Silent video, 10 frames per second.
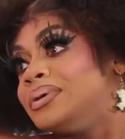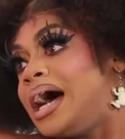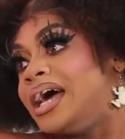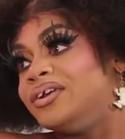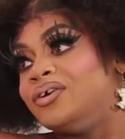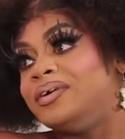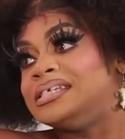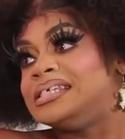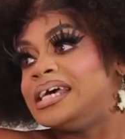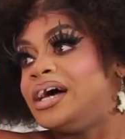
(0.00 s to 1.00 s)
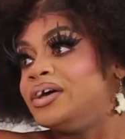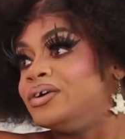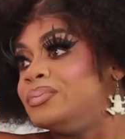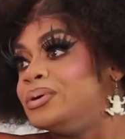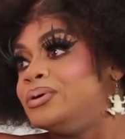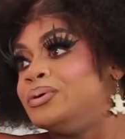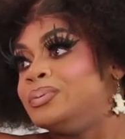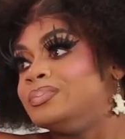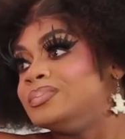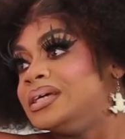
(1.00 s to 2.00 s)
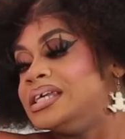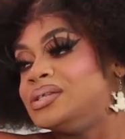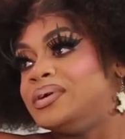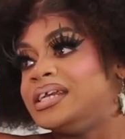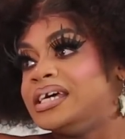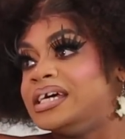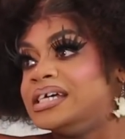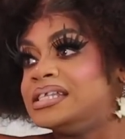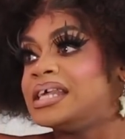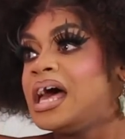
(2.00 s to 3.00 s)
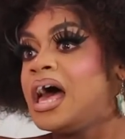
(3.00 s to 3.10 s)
I don't know what to tell you, boo. It is what it is.